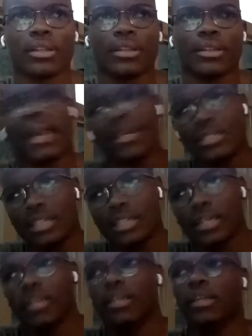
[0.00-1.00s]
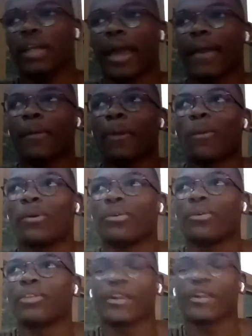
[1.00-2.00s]
the idea that like
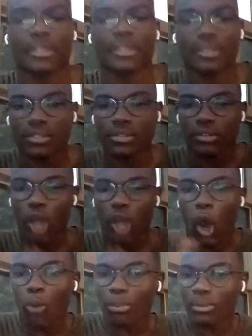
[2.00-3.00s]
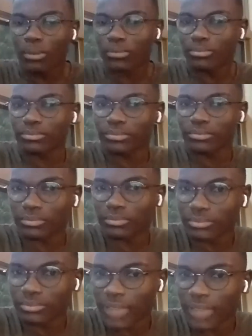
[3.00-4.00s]
there is hope
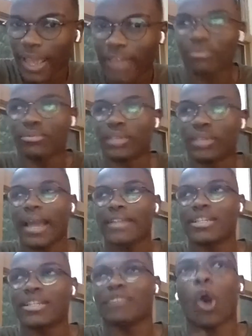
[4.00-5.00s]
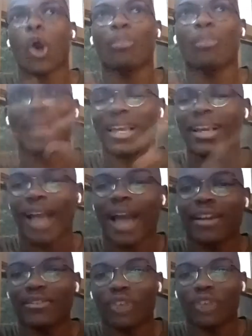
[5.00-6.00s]
and the idea of hope being
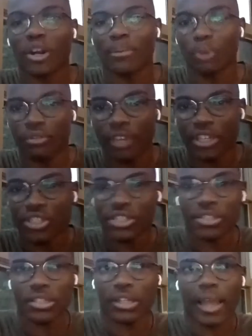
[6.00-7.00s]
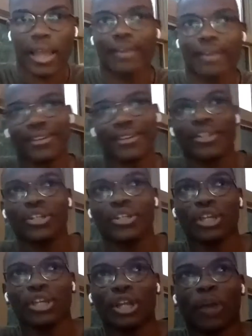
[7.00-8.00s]
kind of our motivation to like,
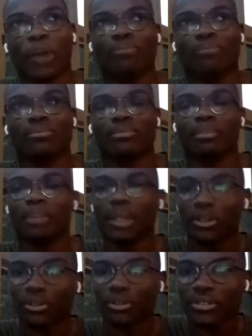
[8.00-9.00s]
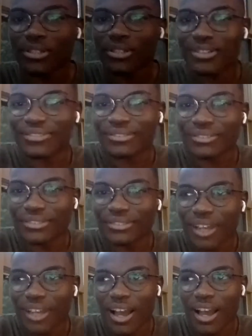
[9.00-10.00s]
you know, build
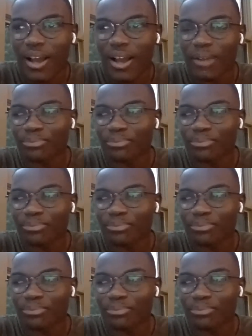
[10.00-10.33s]
a